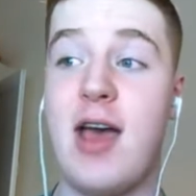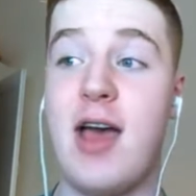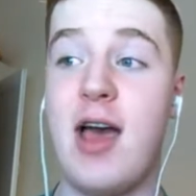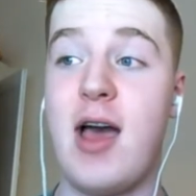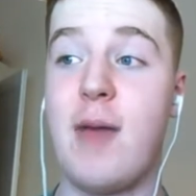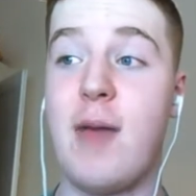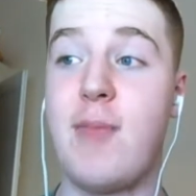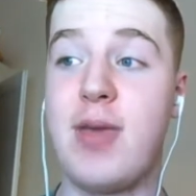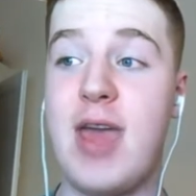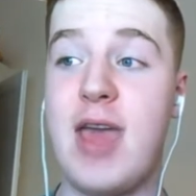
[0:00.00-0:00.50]

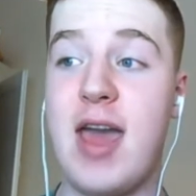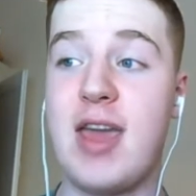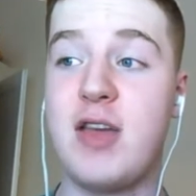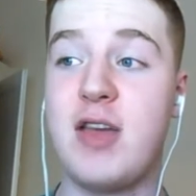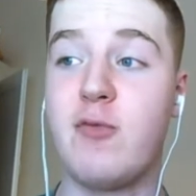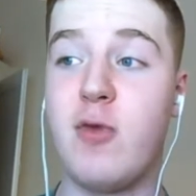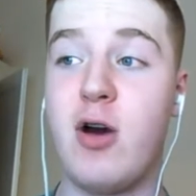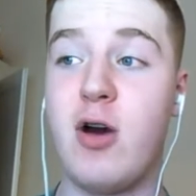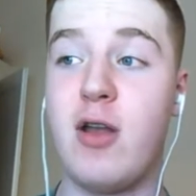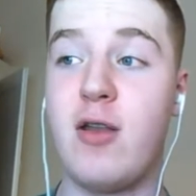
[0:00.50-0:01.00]
But yeah,
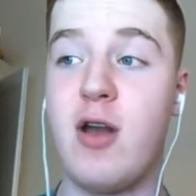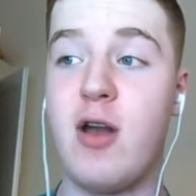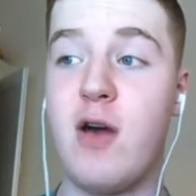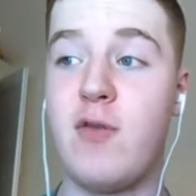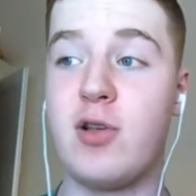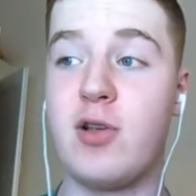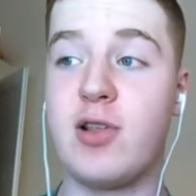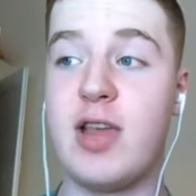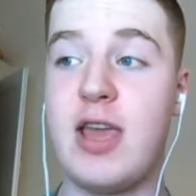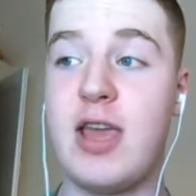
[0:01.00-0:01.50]
he's won,
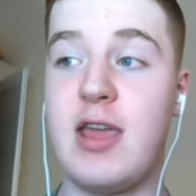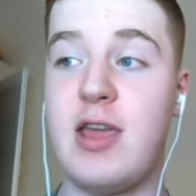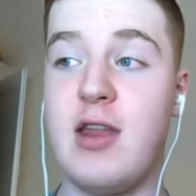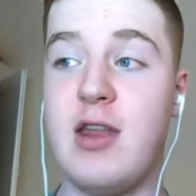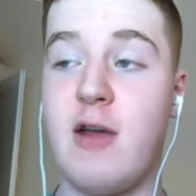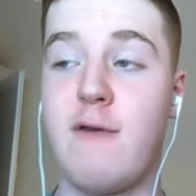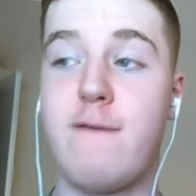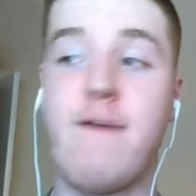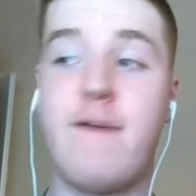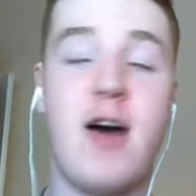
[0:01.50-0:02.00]
obviously,
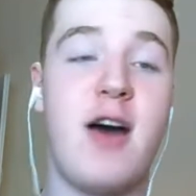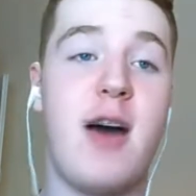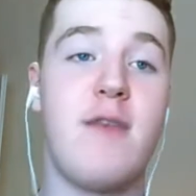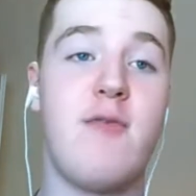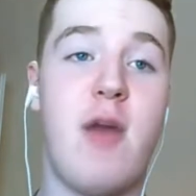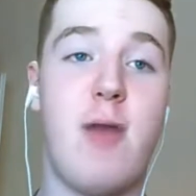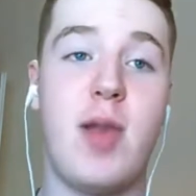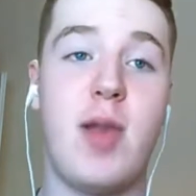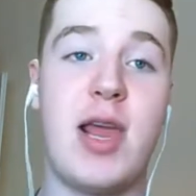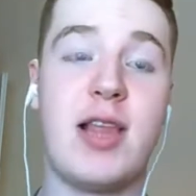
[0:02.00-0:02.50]
5
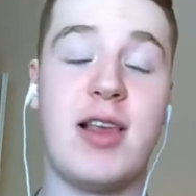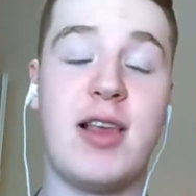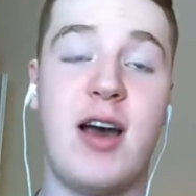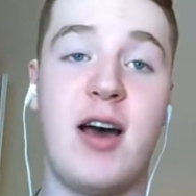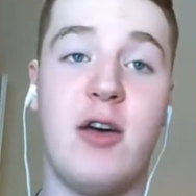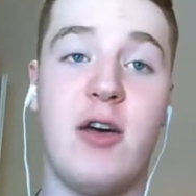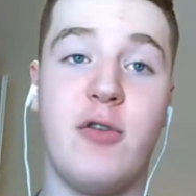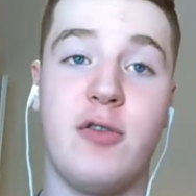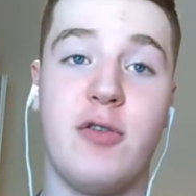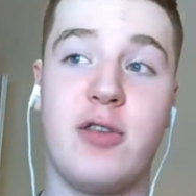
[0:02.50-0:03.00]
Premier League
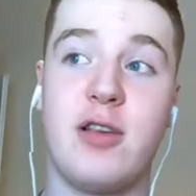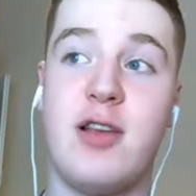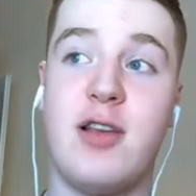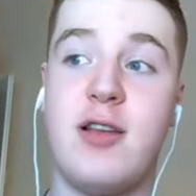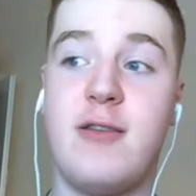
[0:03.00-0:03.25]
titles.